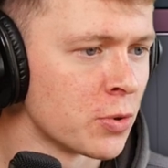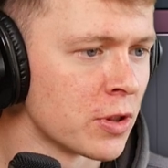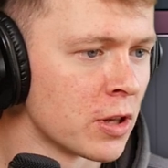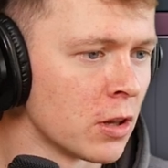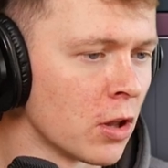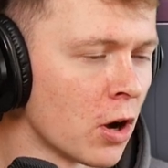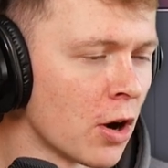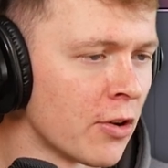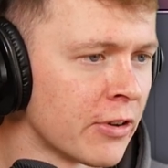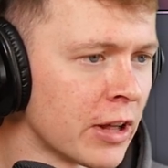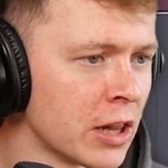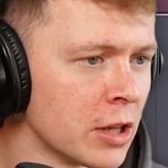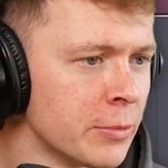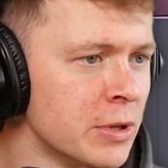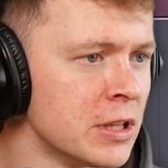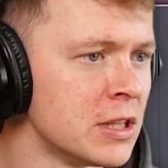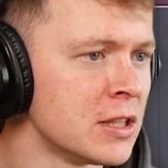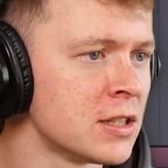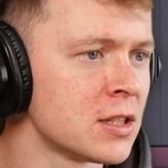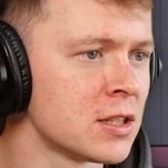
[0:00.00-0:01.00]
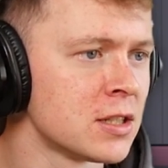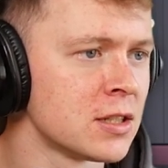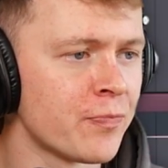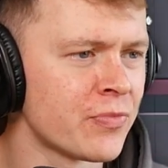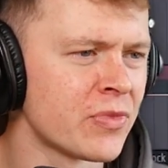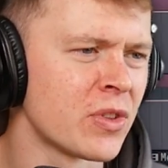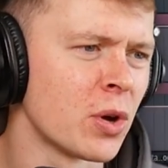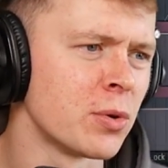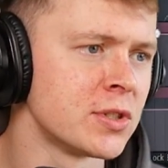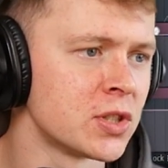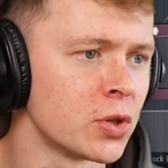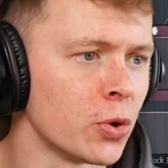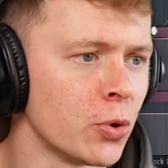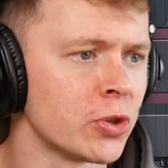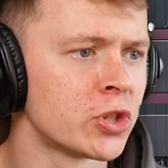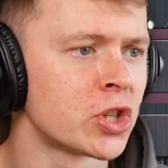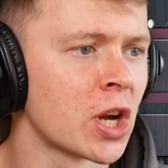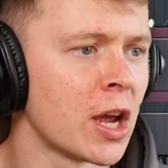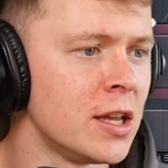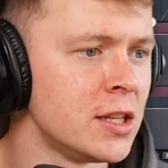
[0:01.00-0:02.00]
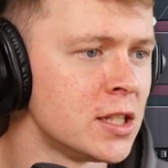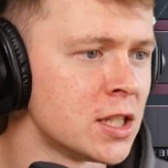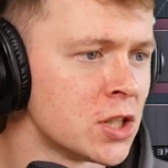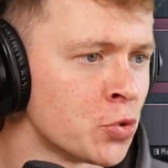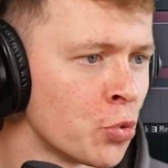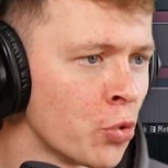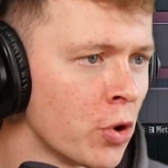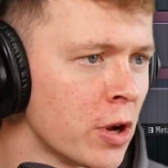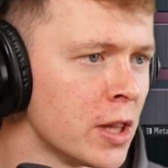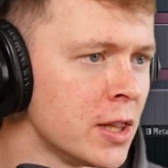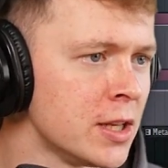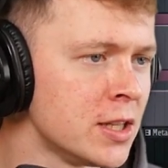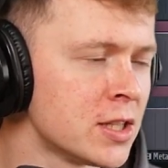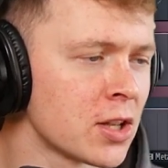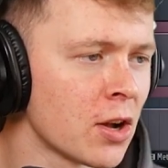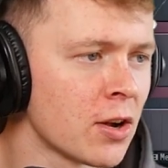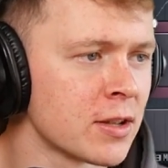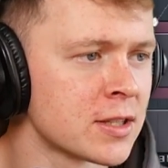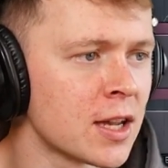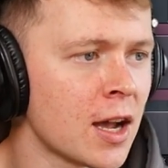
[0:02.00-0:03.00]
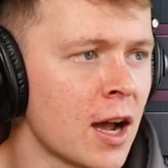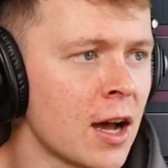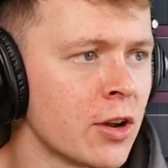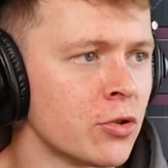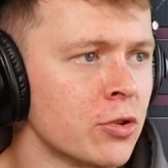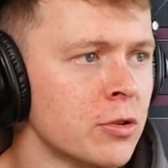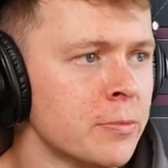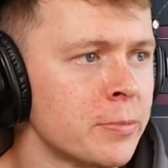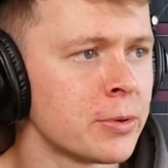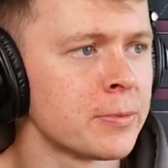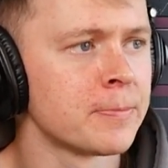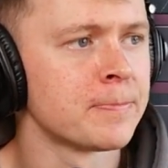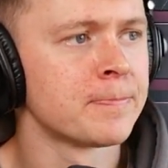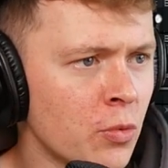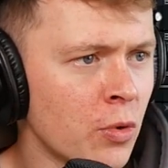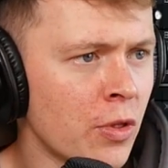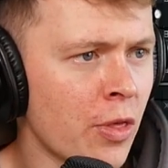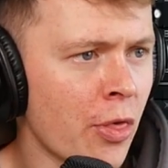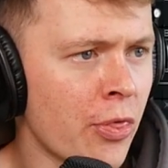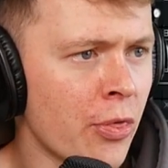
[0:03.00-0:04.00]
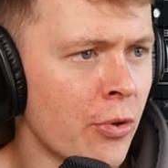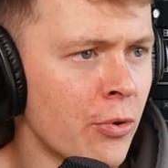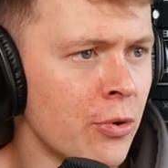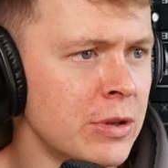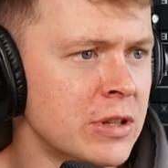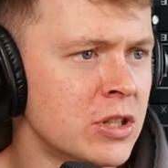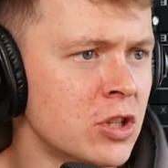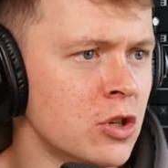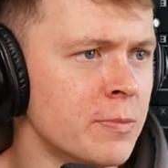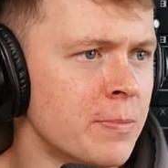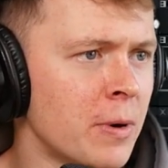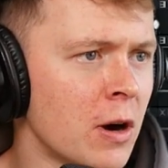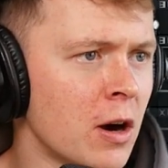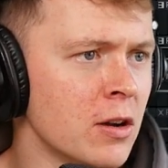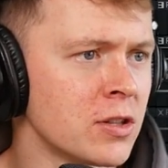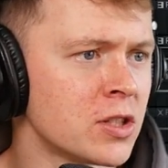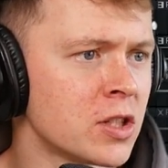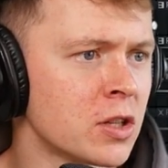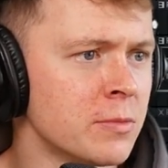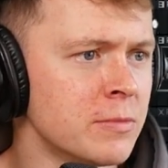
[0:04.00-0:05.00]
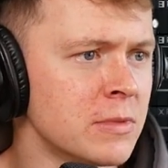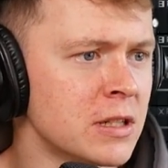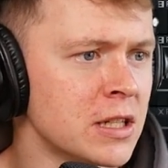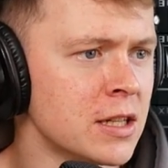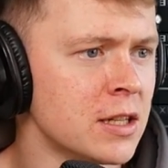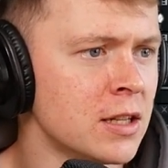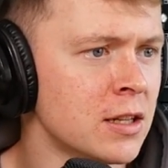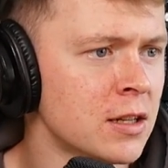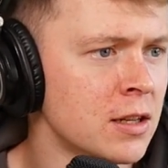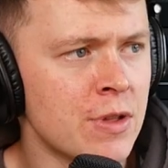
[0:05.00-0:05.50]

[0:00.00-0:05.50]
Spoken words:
with a lot of elements, those subtle changes really start to add up. When the 32 bars comes in,